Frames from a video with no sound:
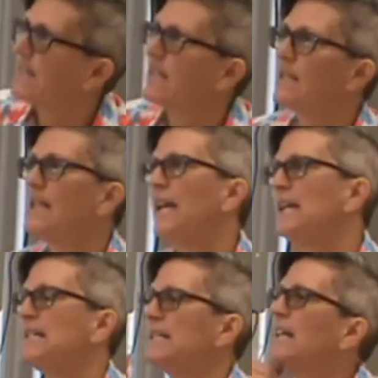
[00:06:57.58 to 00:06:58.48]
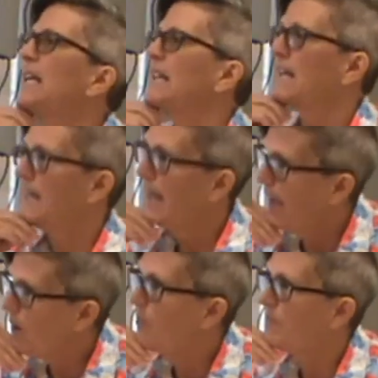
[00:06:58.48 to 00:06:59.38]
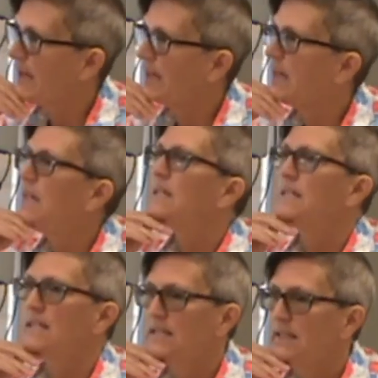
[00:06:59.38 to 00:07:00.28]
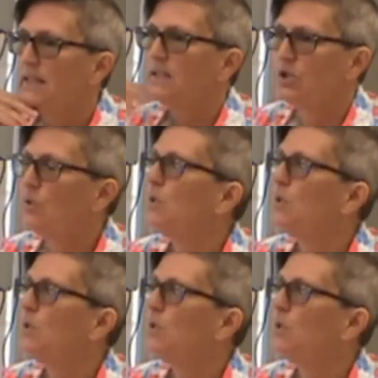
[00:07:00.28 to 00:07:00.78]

the latest thing that can help me do